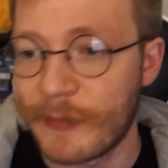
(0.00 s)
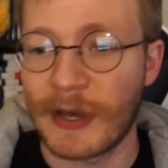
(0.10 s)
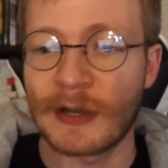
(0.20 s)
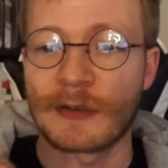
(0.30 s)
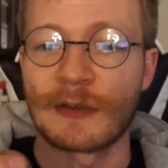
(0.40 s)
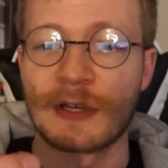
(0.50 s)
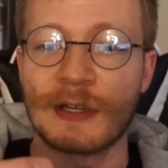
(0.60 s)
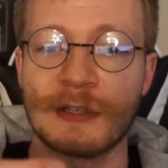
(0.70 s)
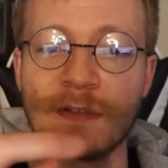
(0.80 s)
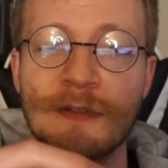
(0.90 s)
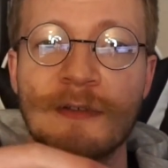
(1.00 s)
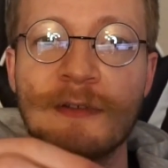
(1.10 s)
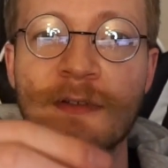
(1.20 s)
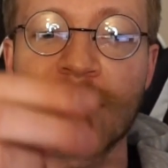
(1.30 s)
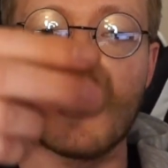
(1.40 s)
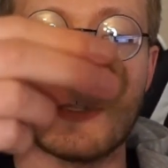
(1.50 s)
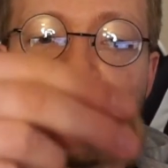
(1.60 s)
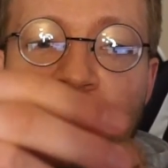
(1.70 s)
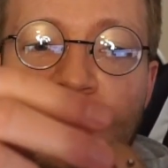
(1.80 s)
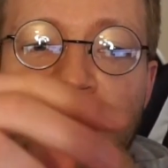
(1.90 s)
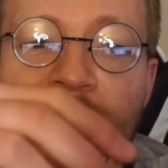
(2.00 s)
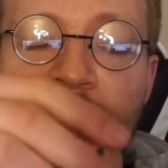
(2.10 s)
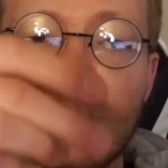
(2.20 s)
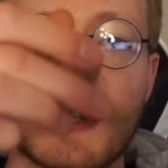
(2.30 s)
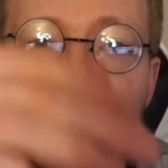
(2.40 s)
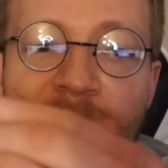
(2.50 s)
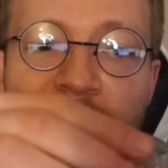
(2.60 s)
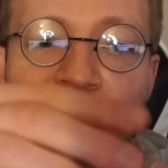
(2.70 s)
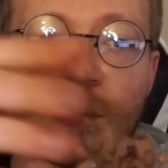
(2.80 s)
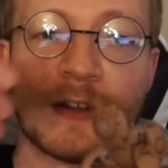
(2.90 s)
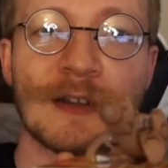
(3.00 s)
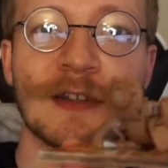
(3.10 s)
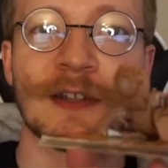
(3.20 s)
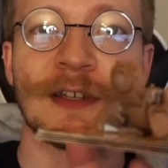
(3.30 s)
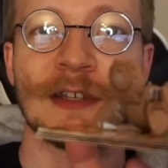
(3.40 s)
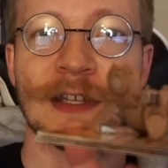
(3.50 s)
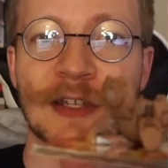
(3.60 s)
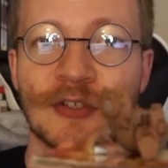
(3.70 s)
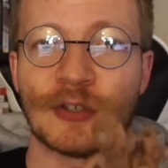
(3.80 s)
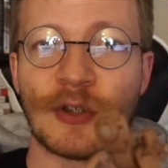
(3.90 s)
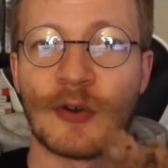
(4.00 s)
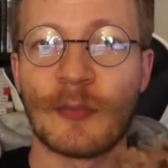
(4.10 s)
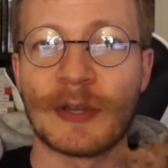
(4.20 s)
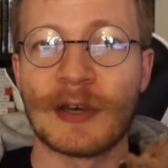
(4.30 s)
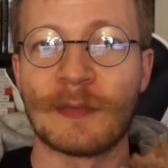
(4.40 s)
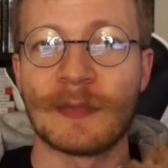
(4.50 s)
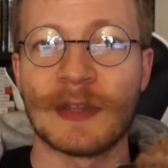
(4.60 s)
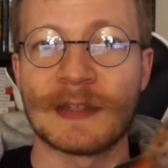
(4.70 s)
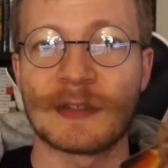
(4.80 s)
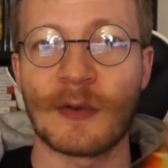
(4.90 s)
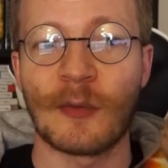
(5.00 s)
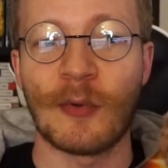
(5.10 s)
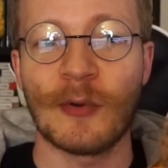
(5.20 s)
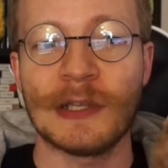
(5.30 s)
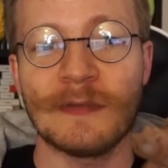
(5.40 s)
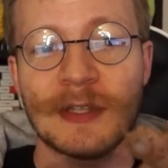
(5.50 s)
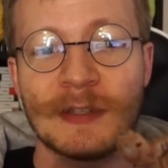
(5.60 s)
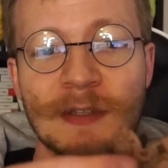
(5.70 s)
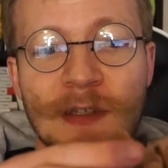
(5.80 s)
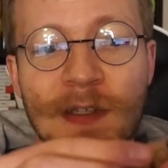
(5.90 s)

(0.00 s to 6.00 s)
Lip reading: Bakugan and you put it on a metallic card, it should open up. That's the whole point of it.